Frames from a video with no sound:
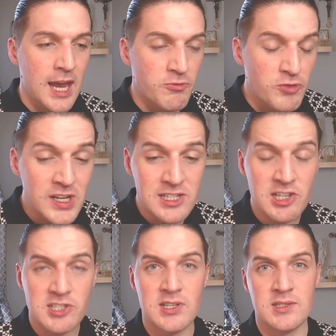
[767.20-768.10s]
it really
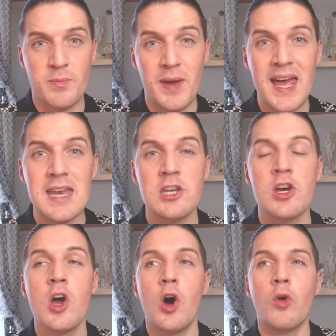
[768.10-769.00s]
just does
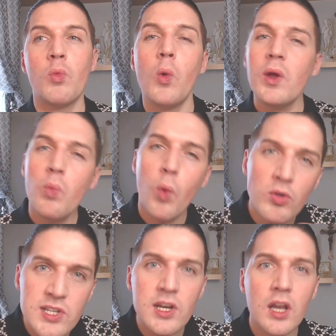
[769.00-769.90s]
depend on what we
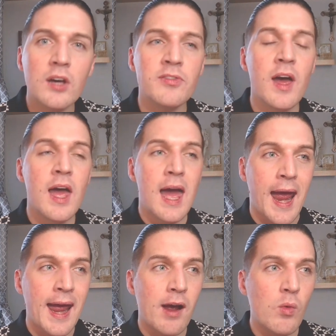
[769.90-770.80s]
want in life,
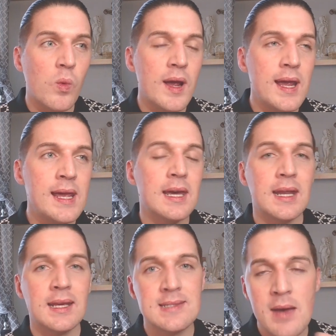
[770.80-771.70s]
how we
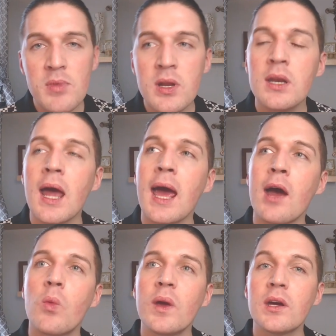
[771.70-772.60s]
can examine and
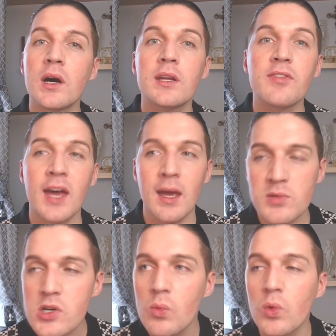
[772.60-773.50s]
how we kind of
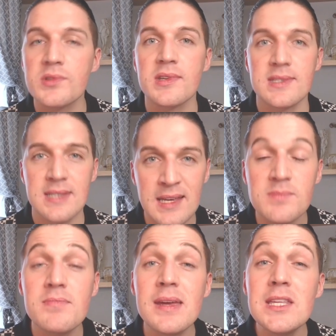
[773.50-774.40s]
capture and what
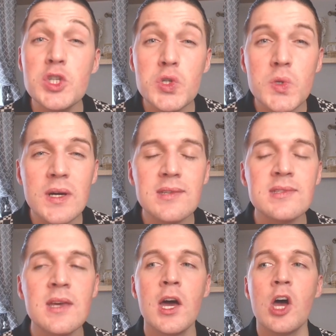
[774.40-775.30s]
success means to
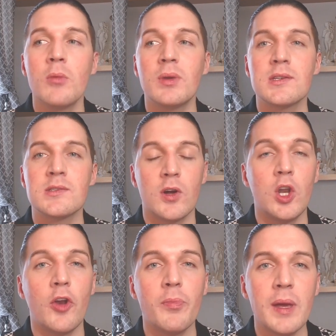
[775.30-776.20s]
us. Because for a
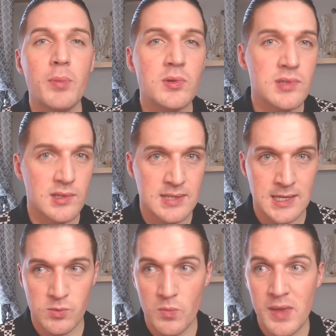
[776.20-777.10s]
lot of people,
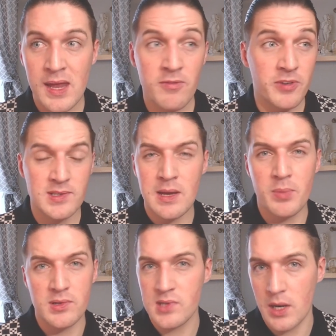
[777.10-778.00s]
success will mean, for
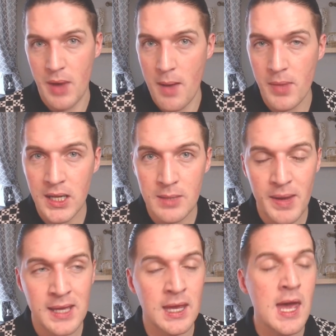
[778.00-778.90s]
example, a certain amount of money in the
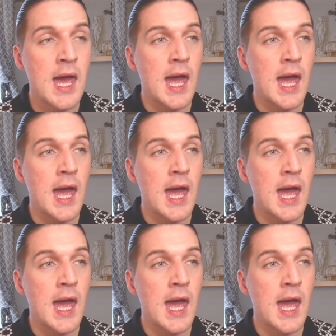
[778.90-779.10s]
bank,